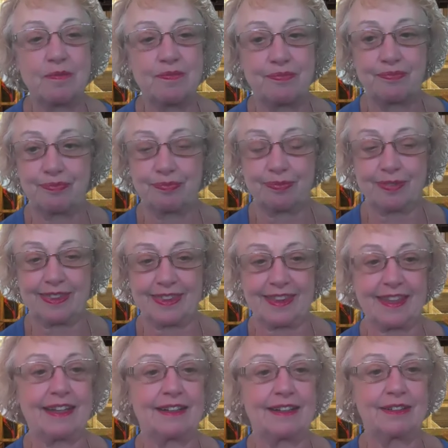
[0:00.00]
If you
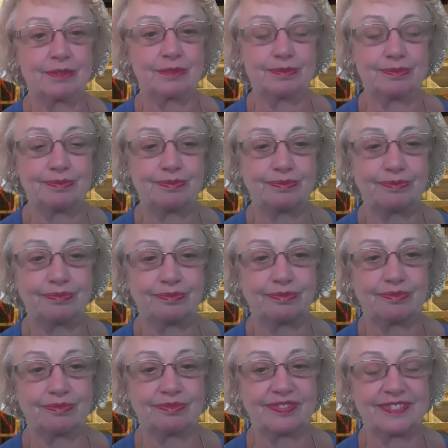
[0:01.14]
ever come
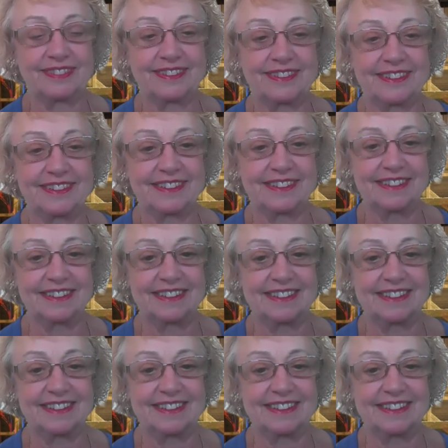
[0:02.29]
down here to Peru,